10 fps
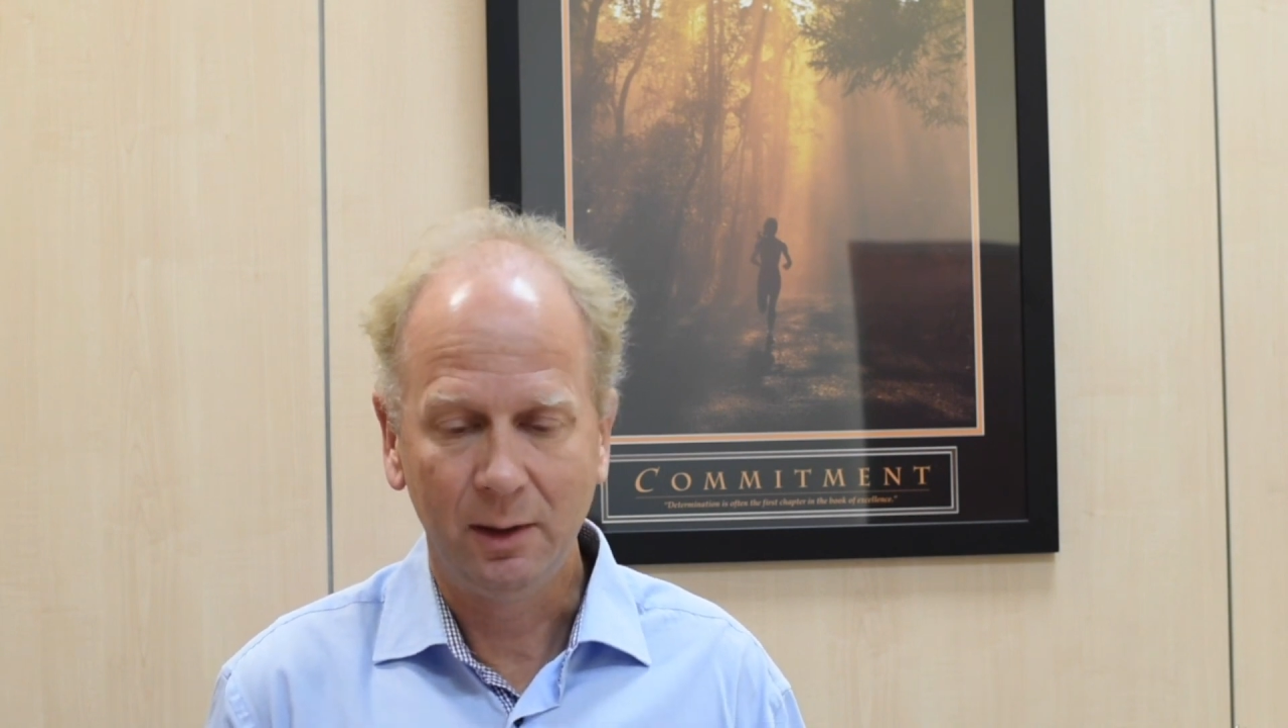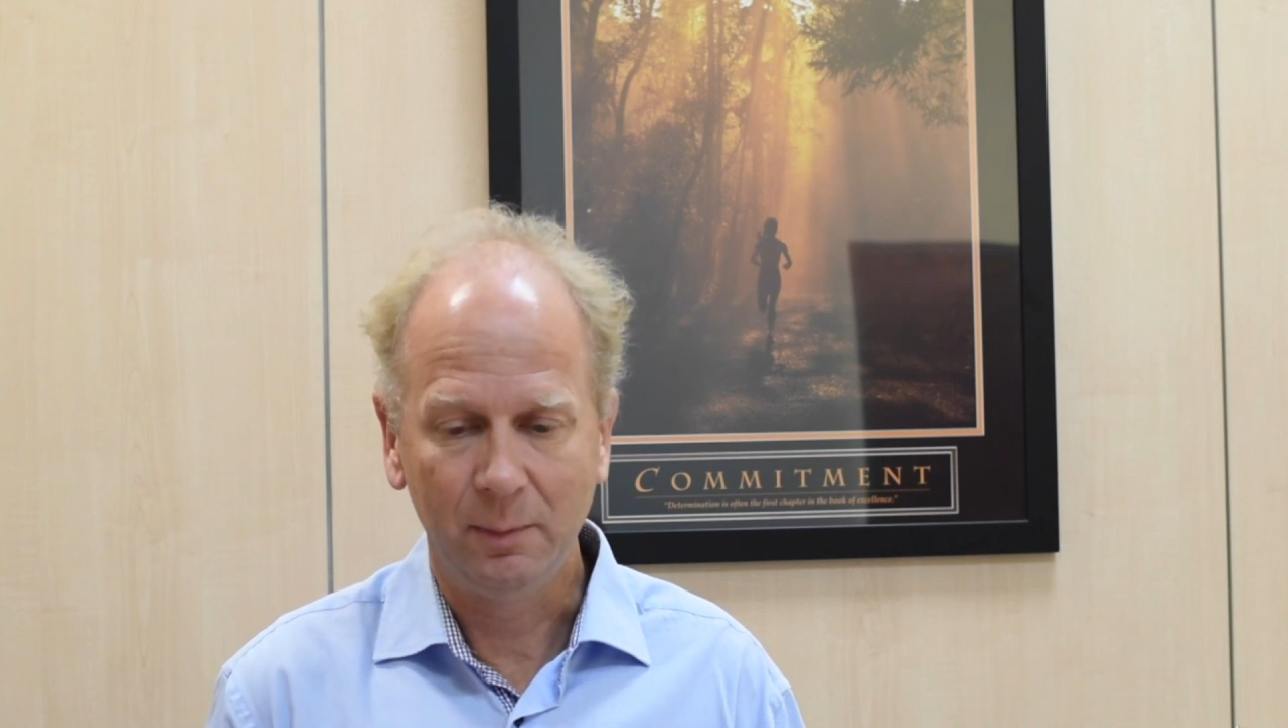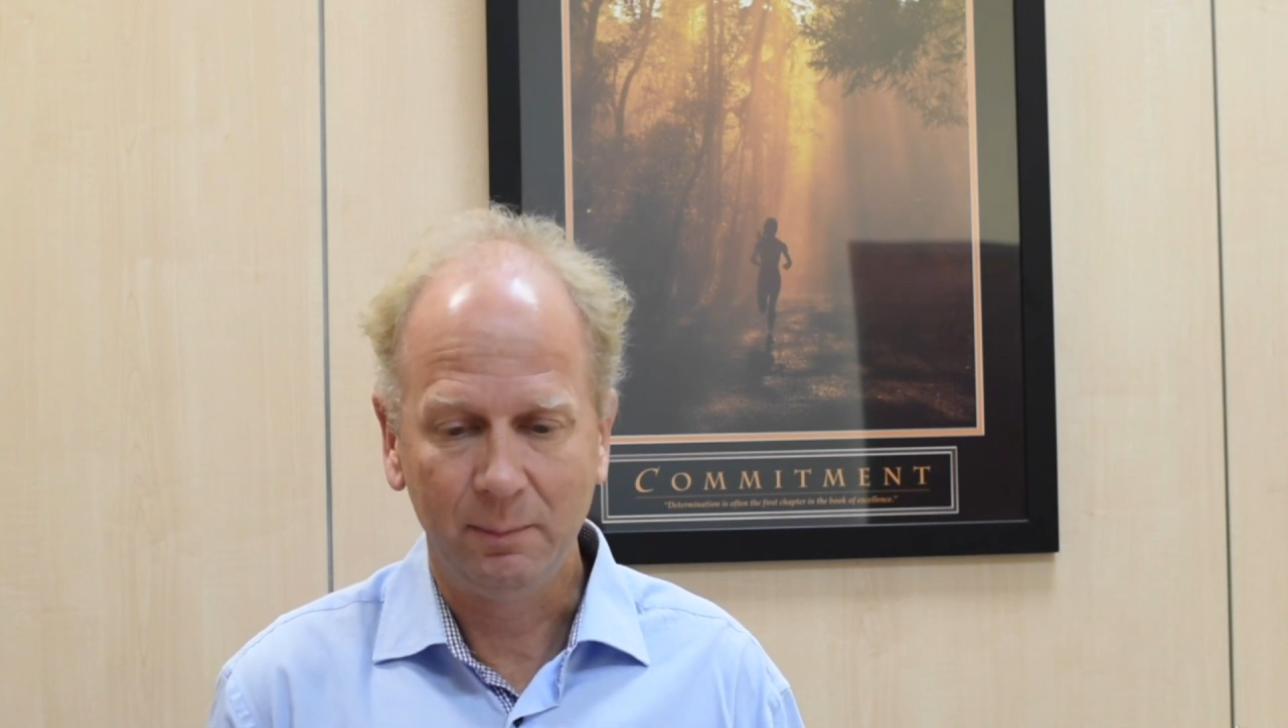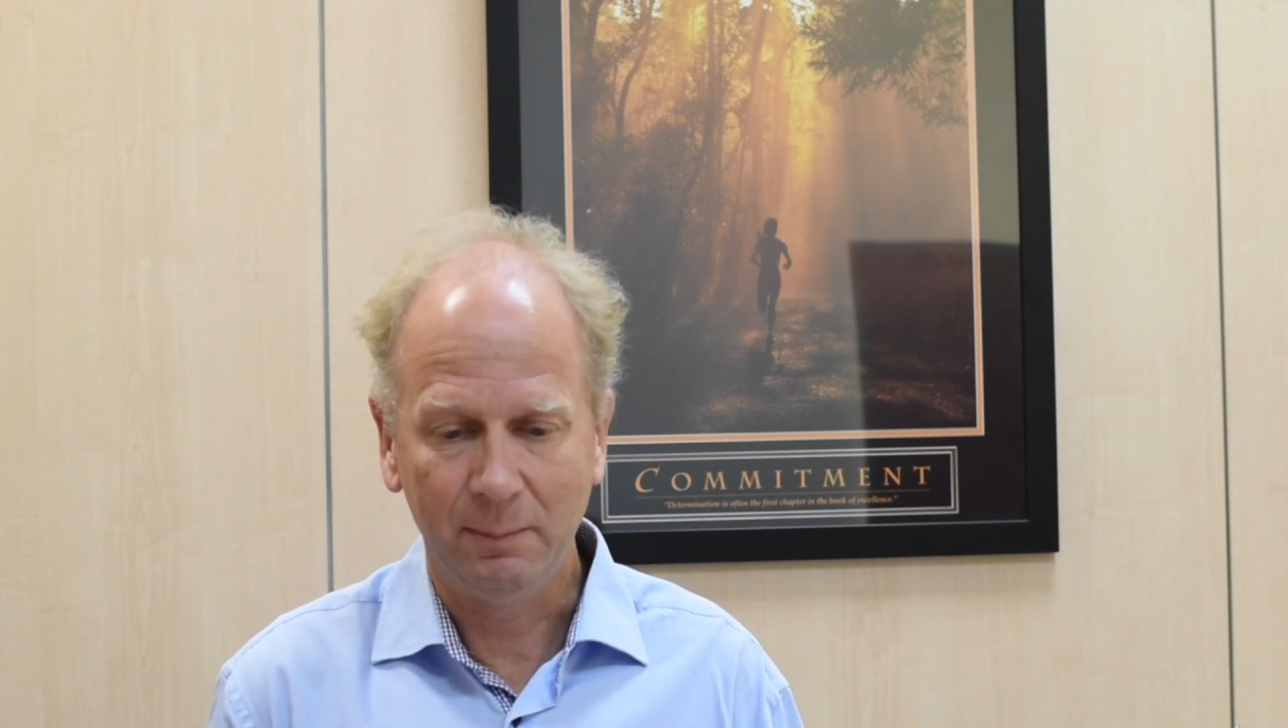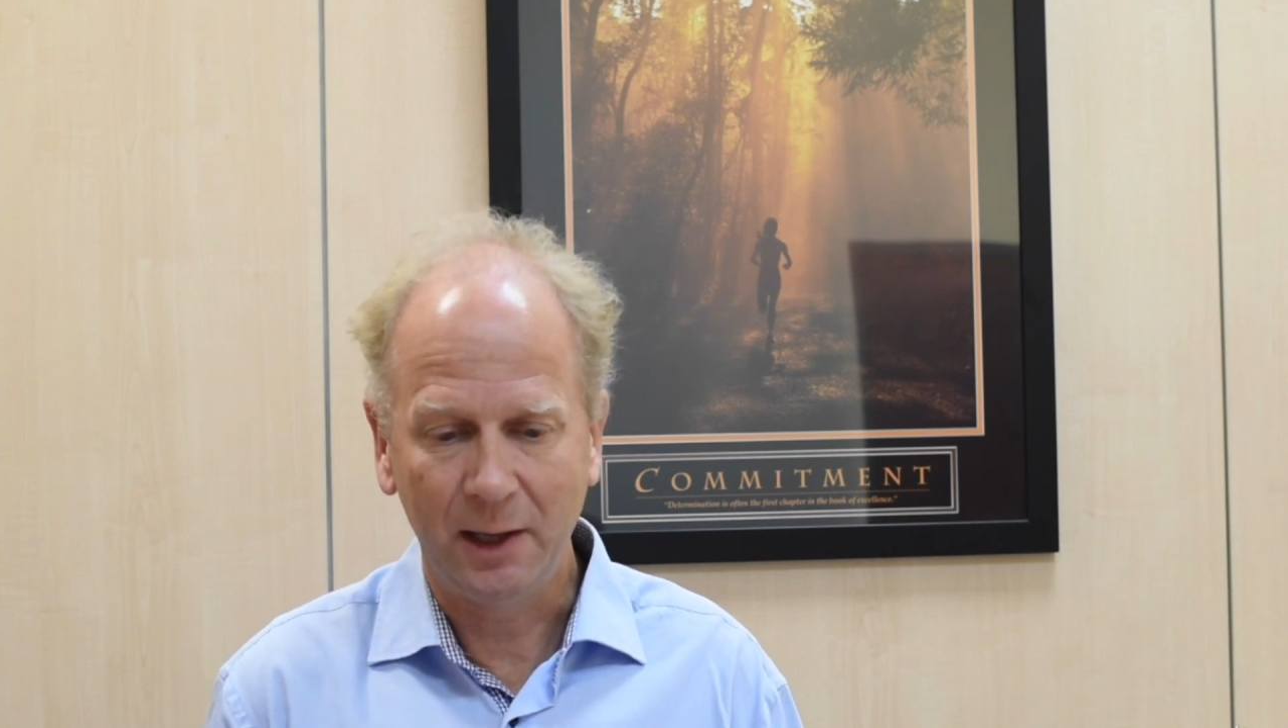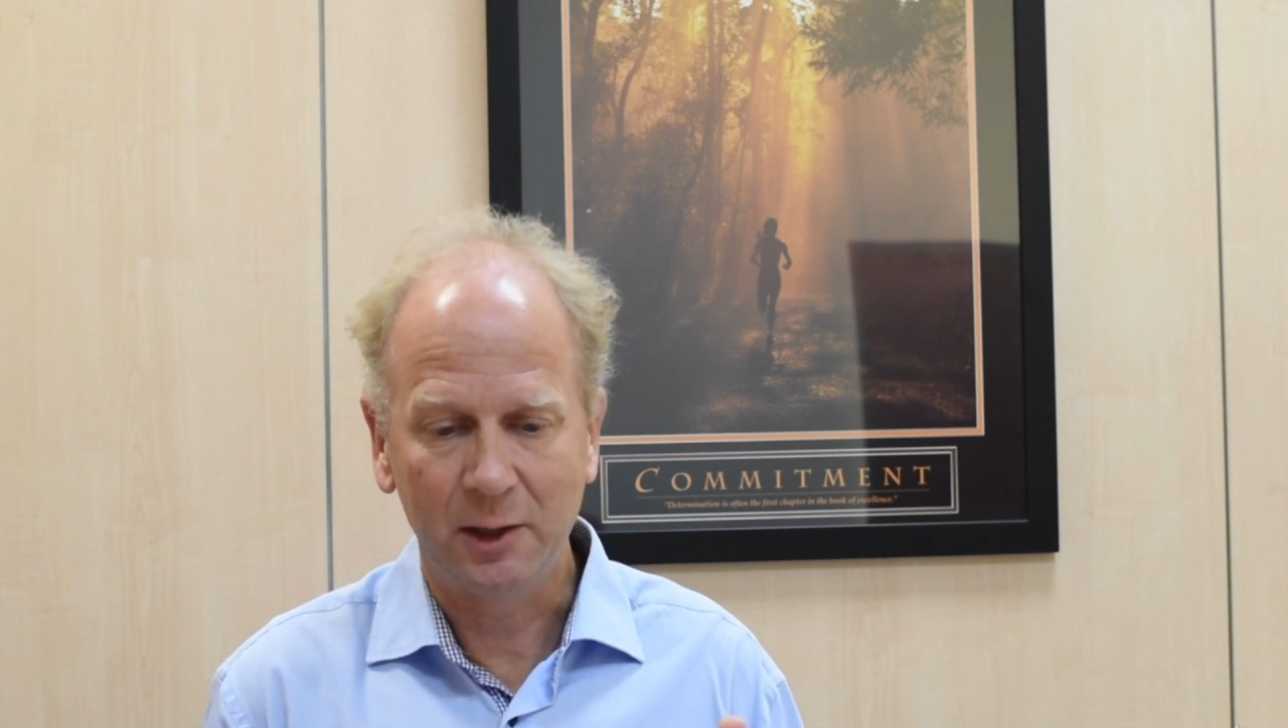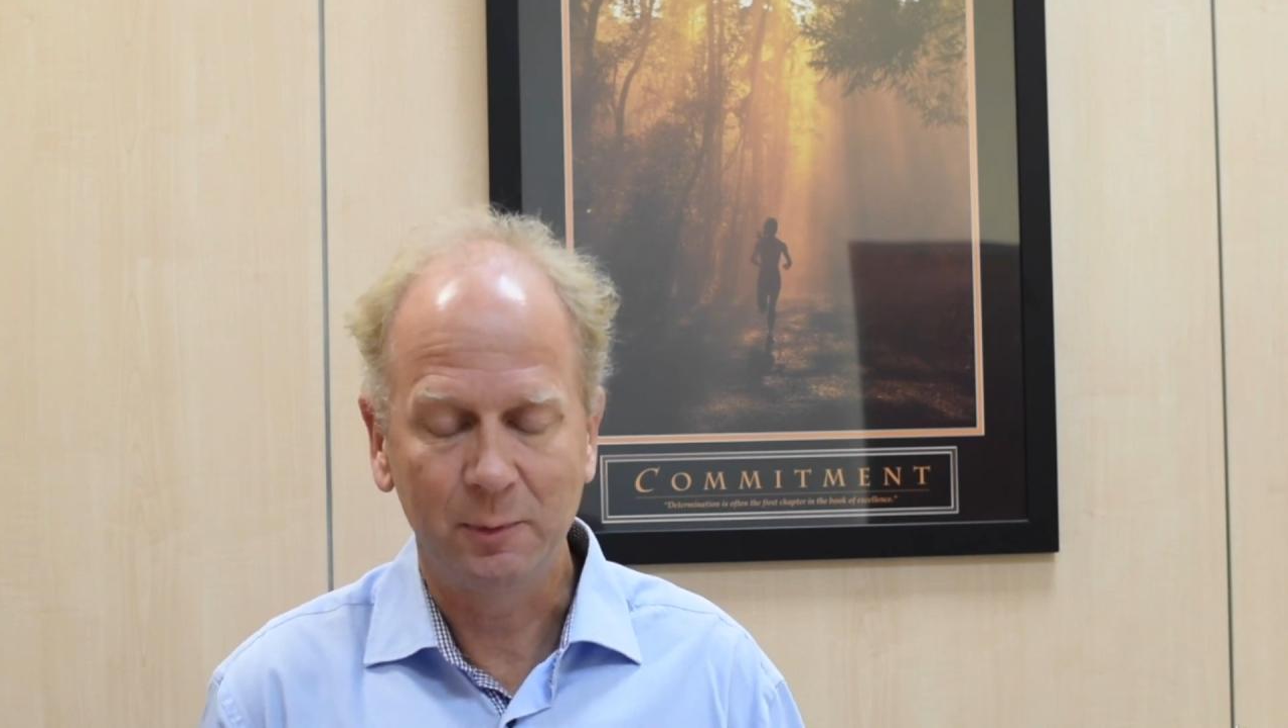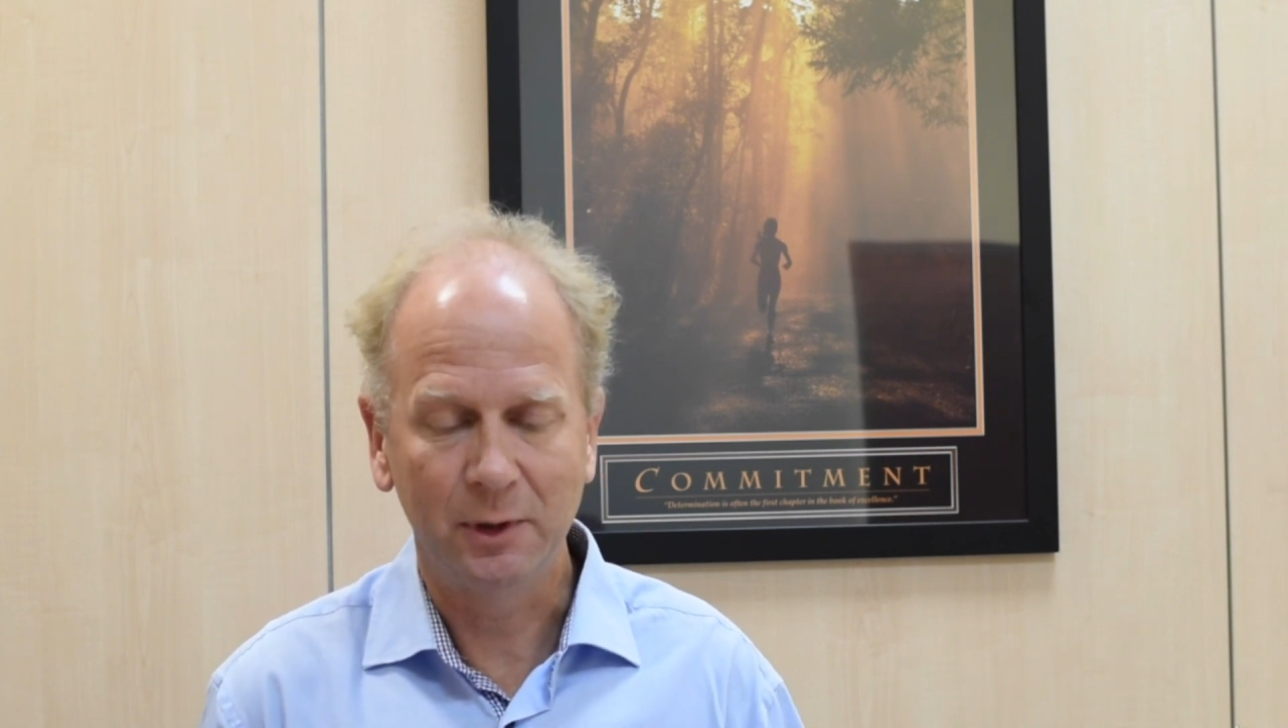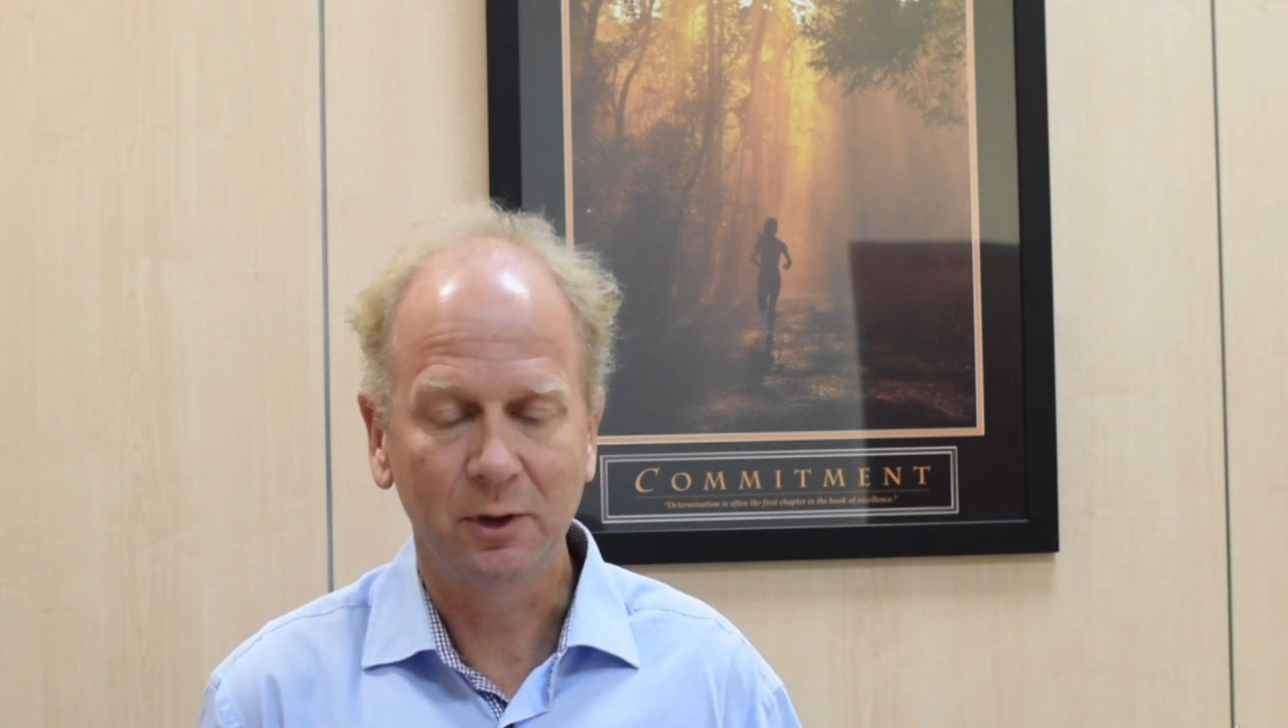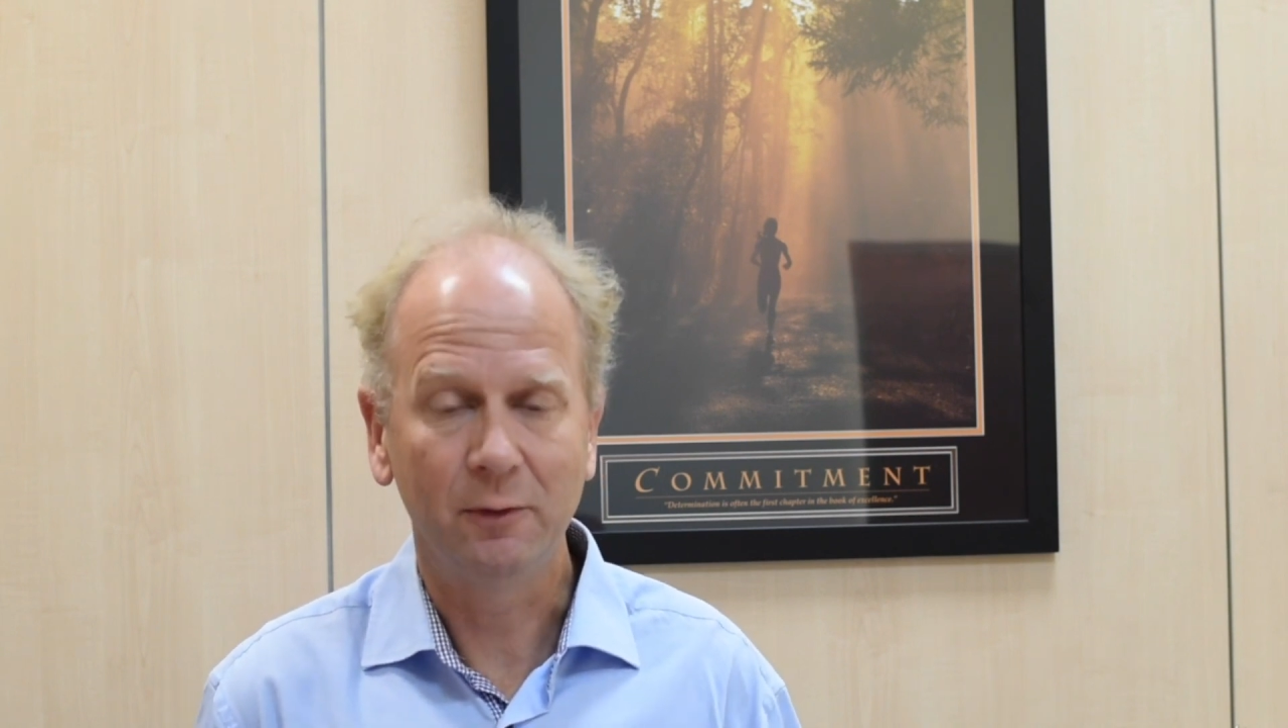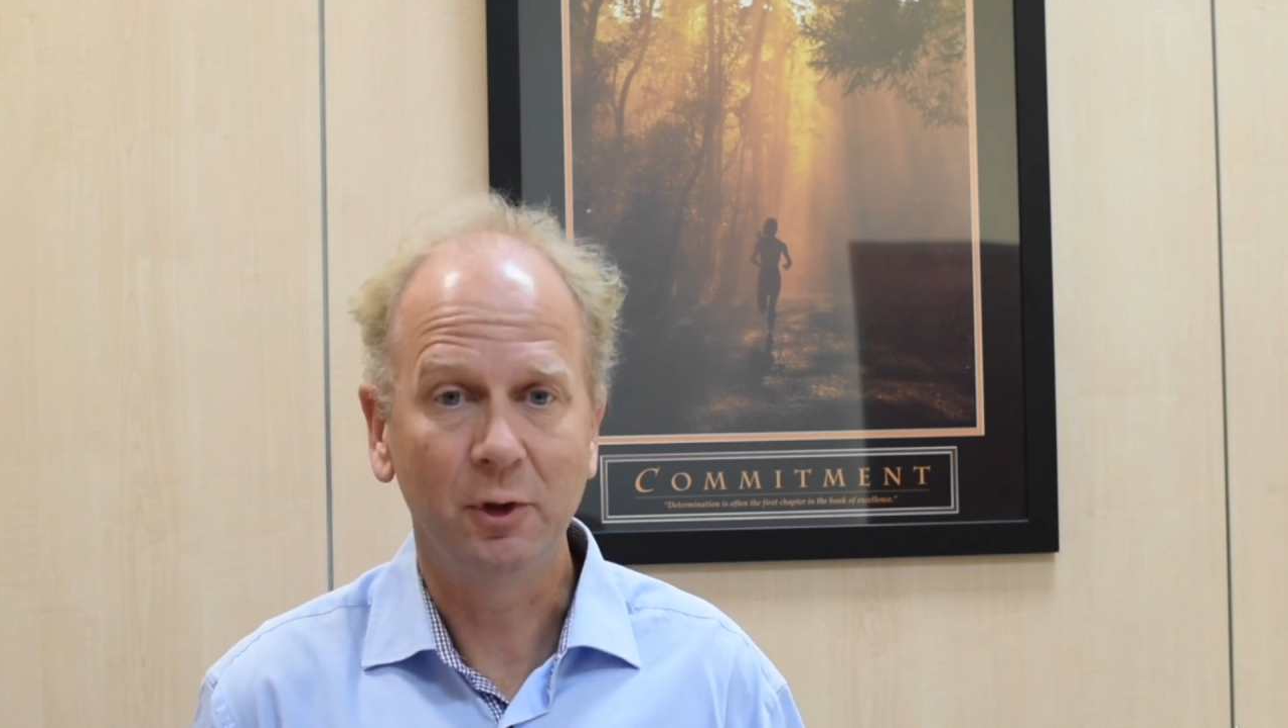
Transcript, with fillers: management